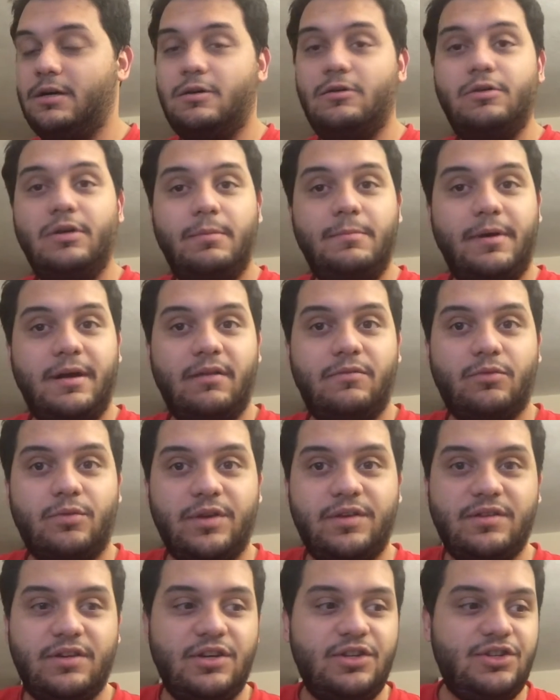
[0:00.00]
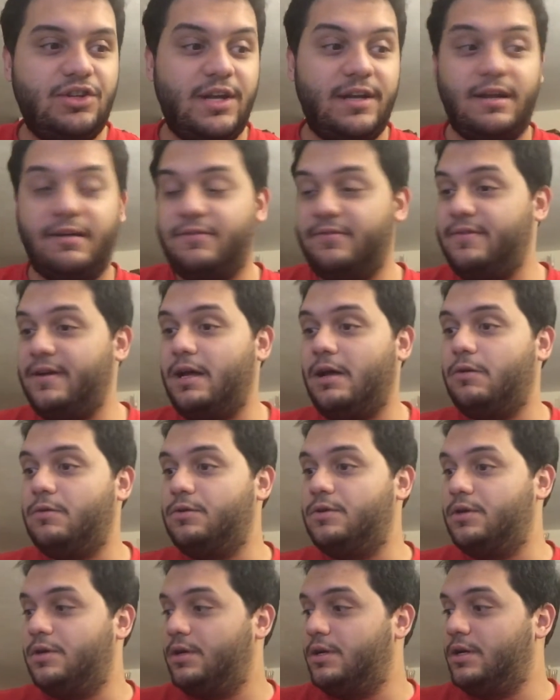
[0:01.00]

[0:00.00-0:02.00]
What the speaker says: good amount of research and I found